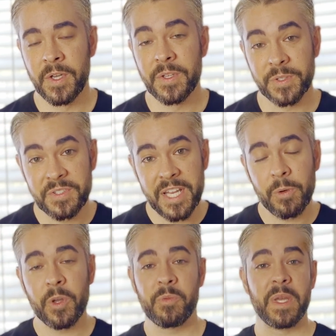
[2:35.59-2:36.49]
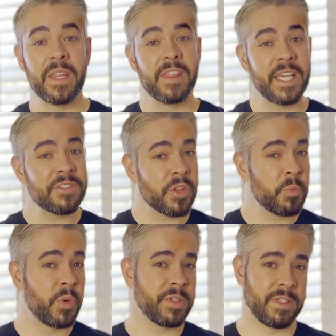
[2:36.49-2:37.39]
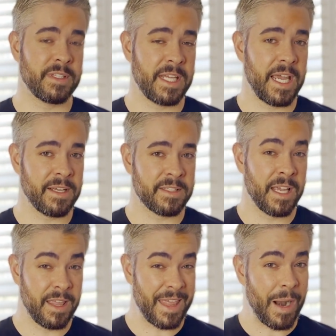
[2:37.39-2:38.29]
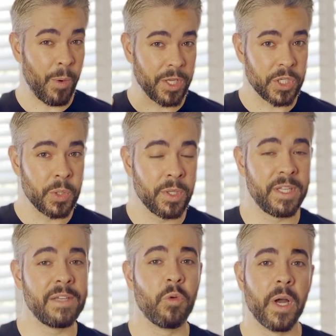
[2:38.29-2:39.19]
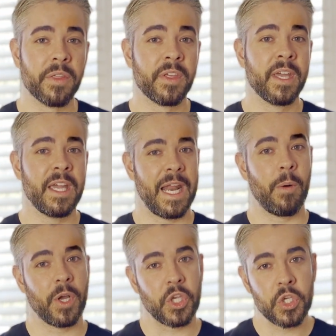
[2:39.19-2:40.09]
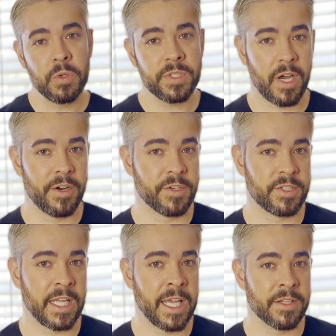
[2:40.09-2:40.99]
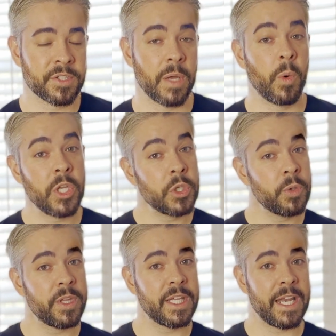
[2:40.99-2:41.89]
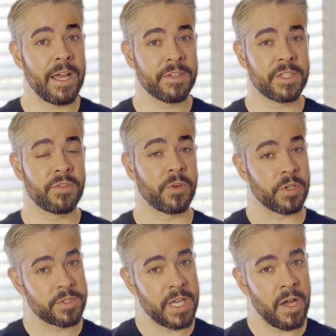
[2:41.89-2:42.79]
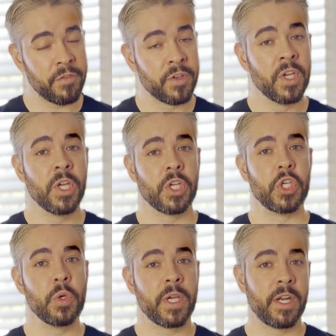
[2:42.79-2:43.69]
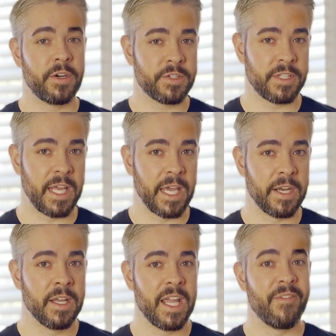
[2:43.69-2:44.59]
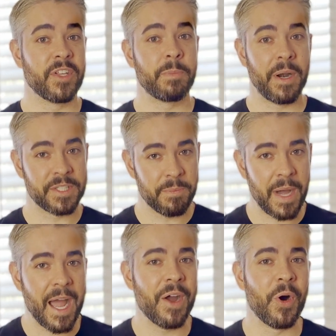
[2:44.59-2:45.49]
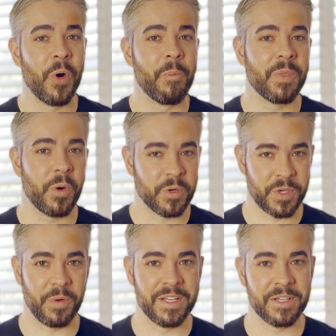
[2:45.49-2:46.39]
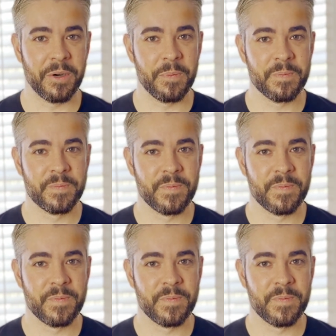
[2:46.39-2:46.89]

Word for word: So stick with me. These are the puts and takes that I want you to leave with, and I want you to understand so that when you do the analysis for yourself, you can understand if it's better to buy a home or to rent a home.